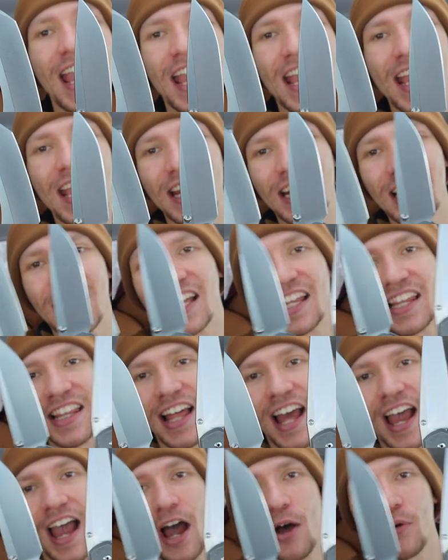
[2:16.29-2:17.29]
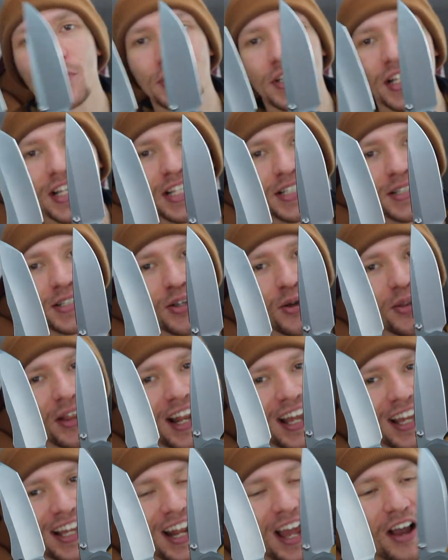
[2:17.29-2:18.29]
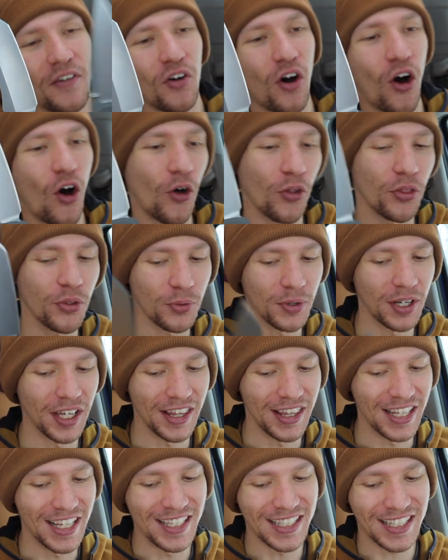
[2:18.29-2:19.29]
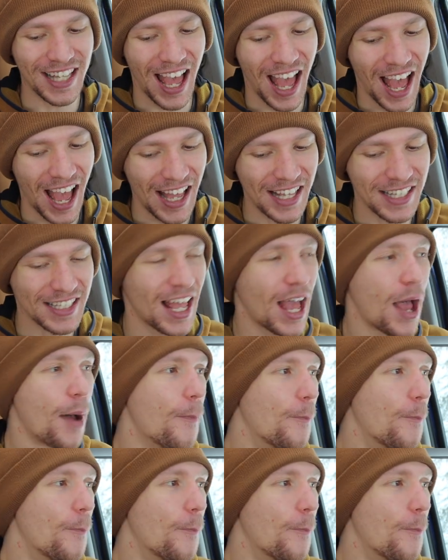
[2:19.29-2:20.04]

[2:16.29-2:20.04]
in the house is so that I can have all three of these guys.